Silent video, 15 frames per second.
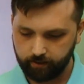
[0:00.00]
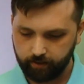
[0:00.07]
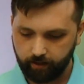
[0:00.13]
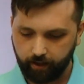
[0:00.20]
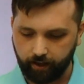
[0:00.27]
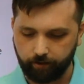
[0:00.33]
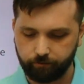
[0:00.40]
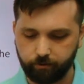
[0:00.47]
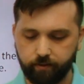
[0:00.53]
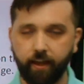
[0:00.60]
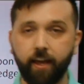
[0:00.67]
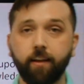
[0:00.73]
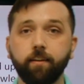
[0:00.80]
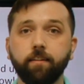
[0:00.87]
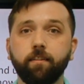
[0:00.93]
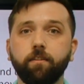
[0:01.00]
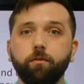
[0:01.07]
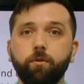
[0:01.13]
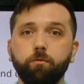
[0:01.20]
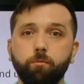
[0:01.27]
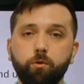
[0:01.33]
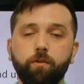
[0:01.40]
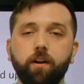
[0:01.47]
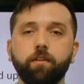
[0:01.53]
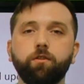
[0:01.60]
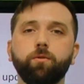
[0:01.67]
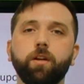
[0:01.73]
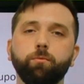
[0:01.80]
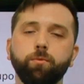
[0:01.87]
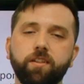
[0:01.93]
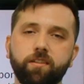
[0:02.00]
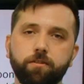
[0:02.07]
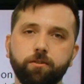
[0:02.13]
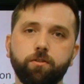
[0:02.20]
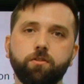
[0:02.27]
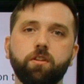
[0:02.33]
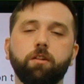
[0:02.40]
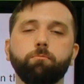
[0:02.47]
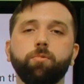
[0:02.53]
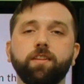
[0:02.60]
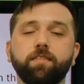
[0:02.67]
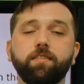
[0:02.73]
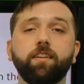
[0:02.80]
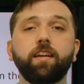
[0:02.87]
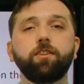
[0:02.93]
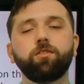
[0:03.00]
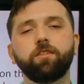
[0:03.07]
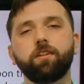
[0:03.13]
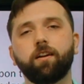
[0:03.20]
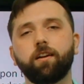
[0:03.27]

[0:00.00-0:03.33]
After that, we will move on to a research and presentation